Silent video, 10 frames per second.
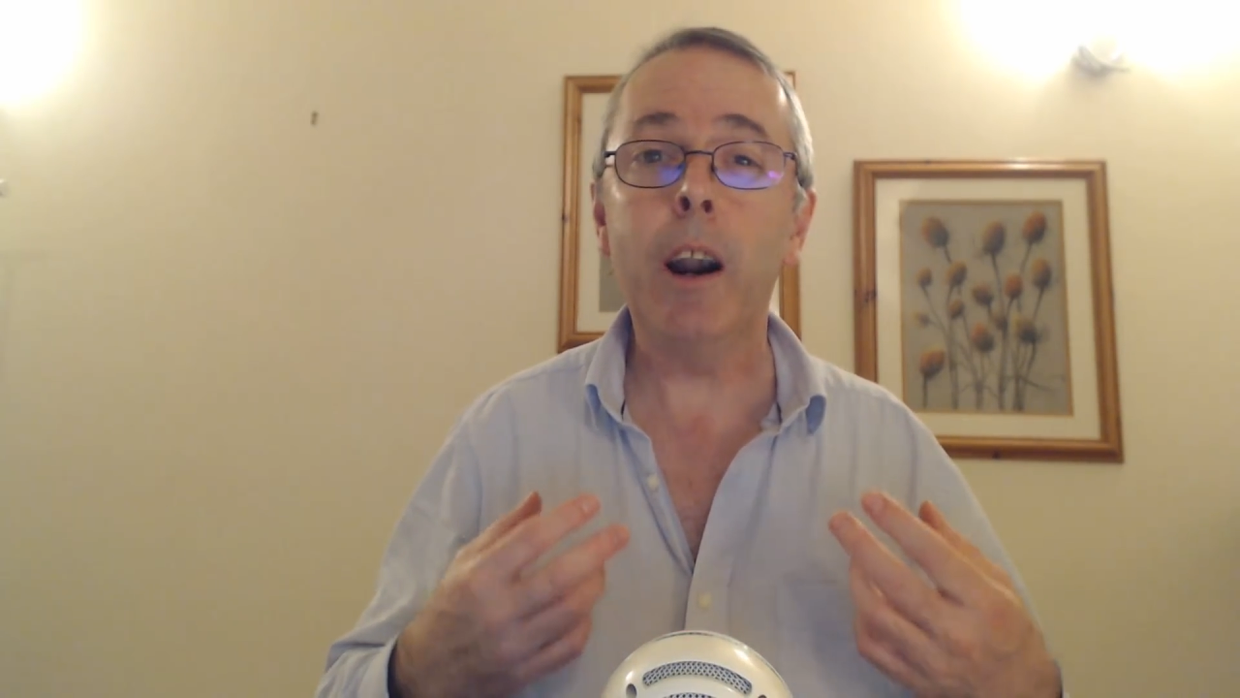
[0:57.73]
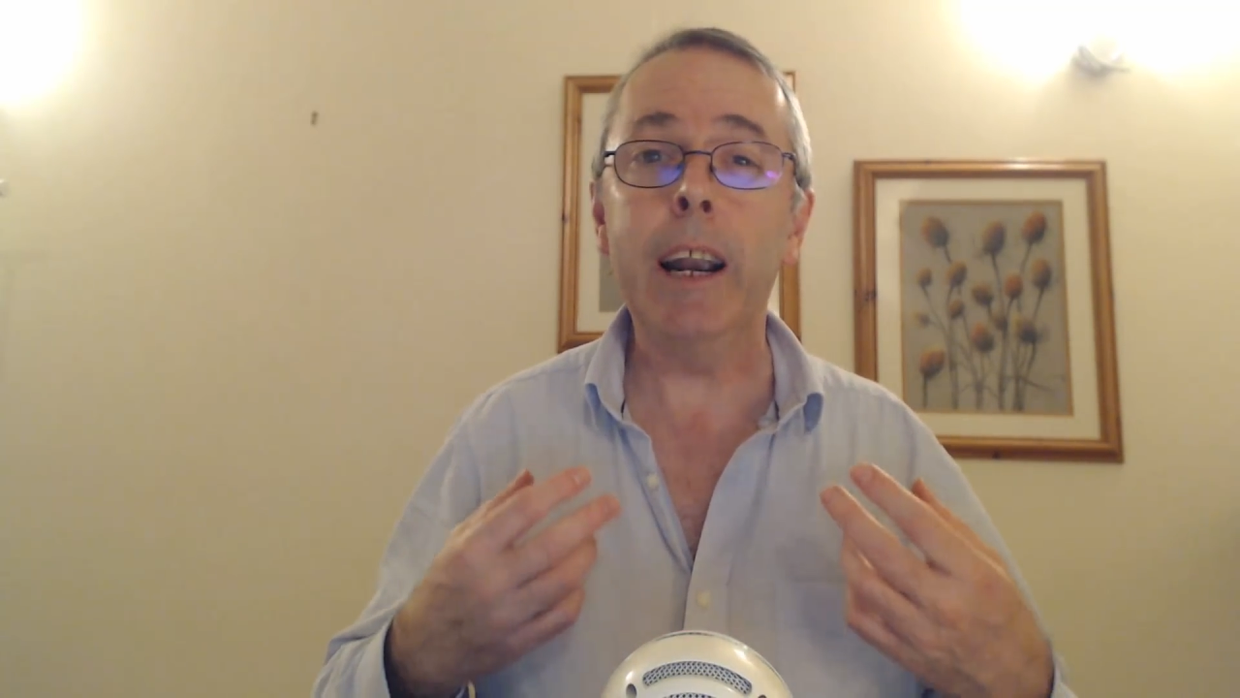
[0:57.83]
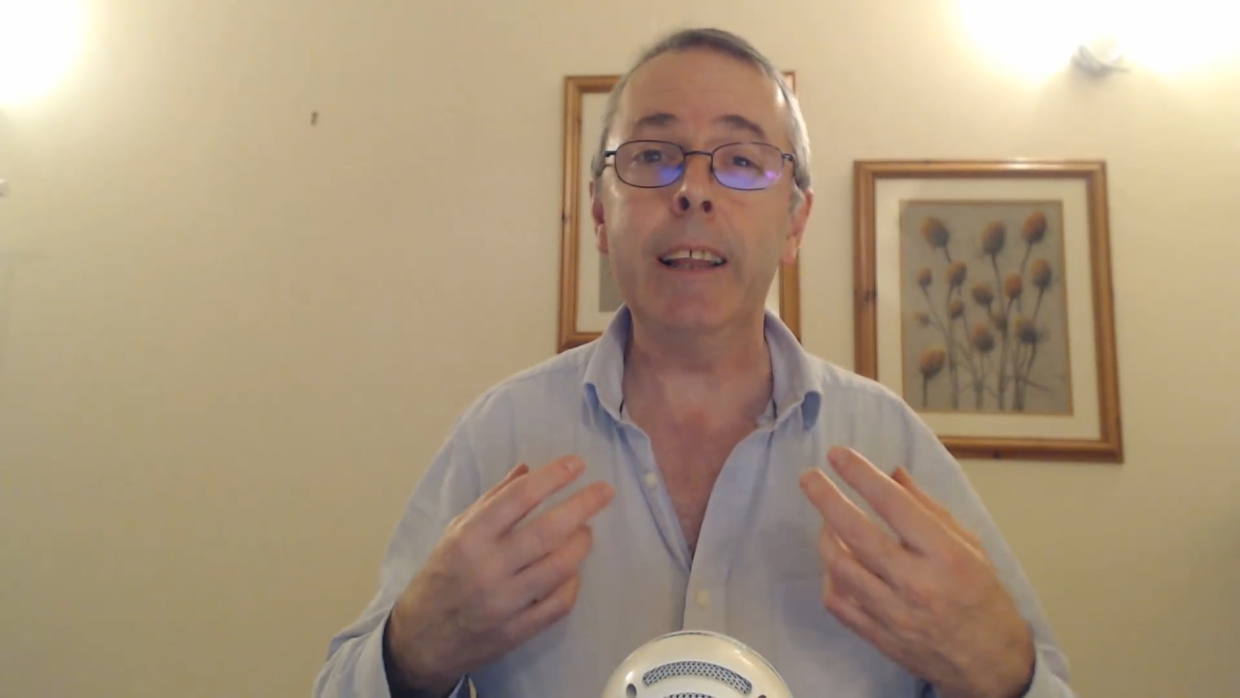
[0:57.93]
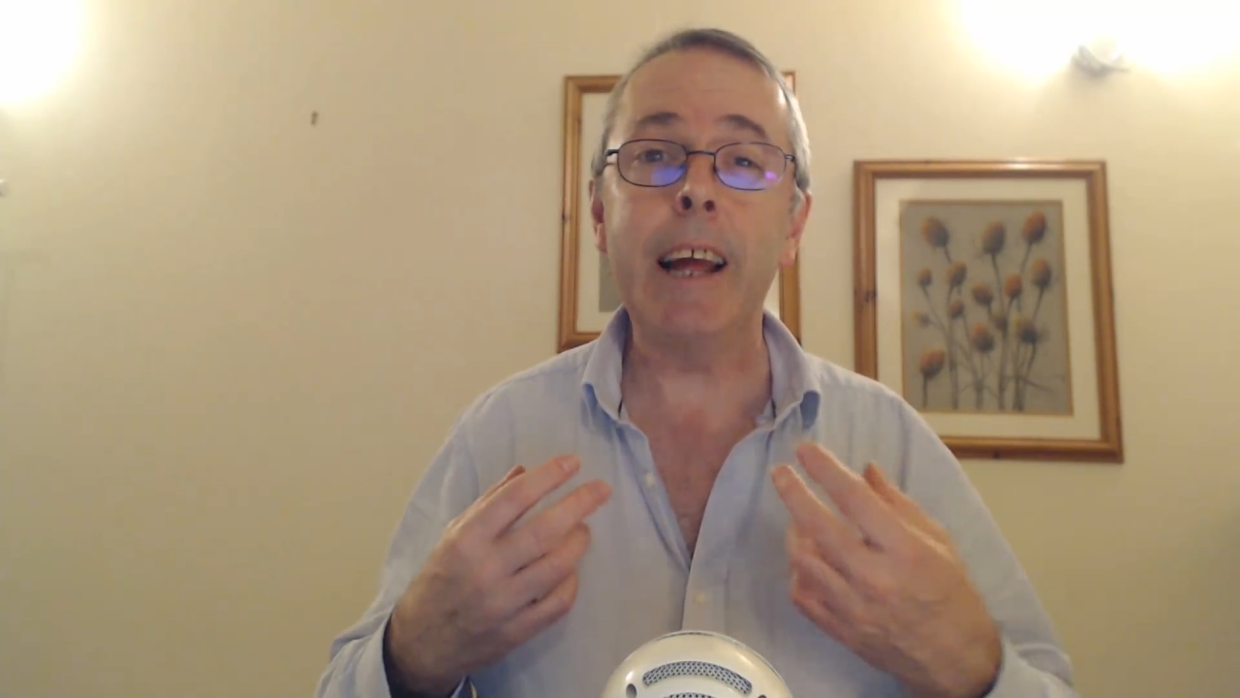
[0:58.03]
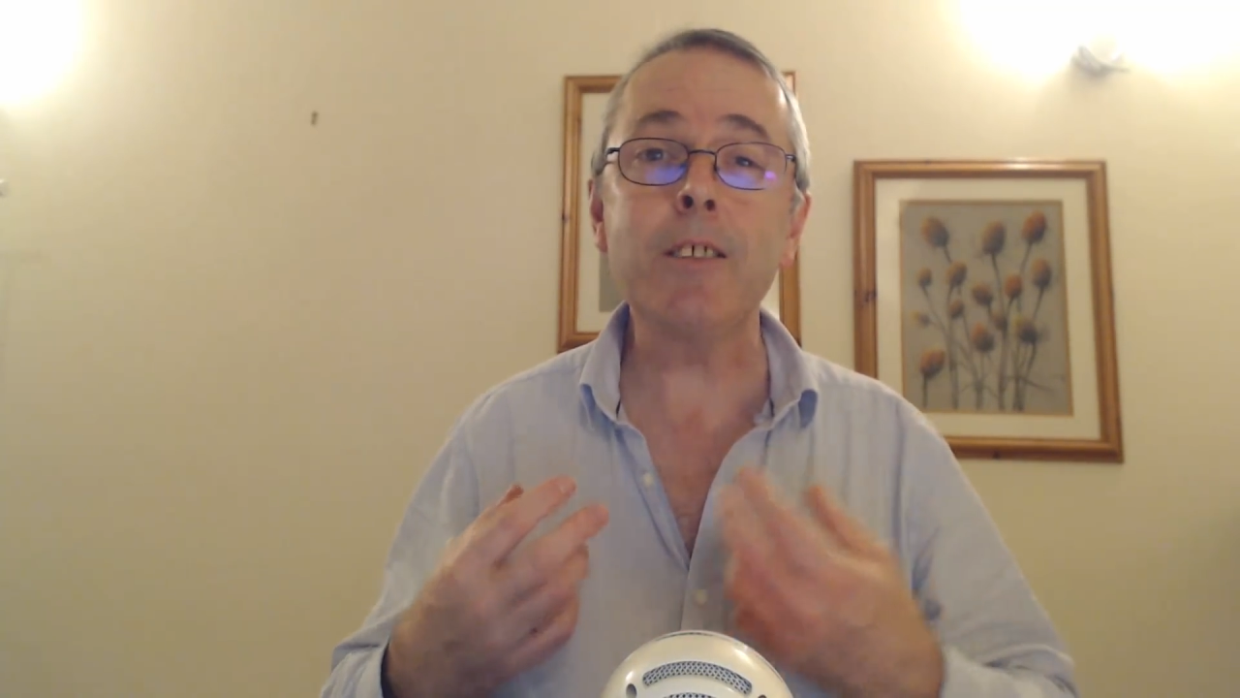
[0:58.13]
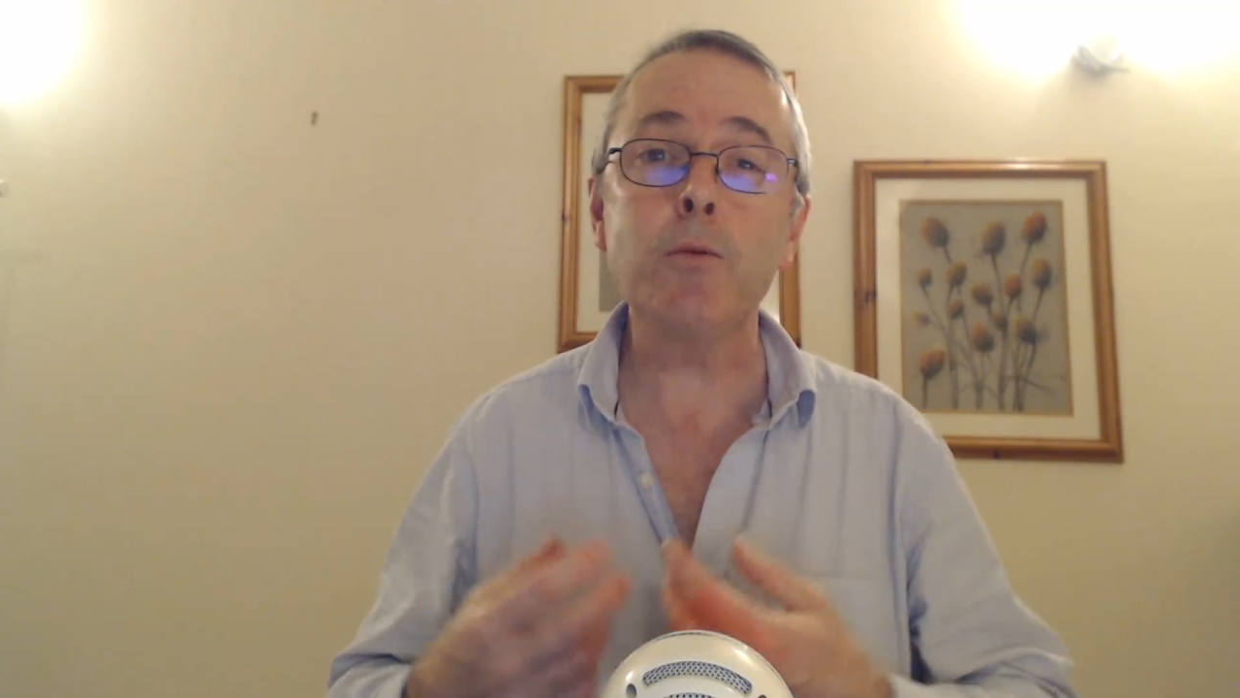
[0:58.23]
and that's a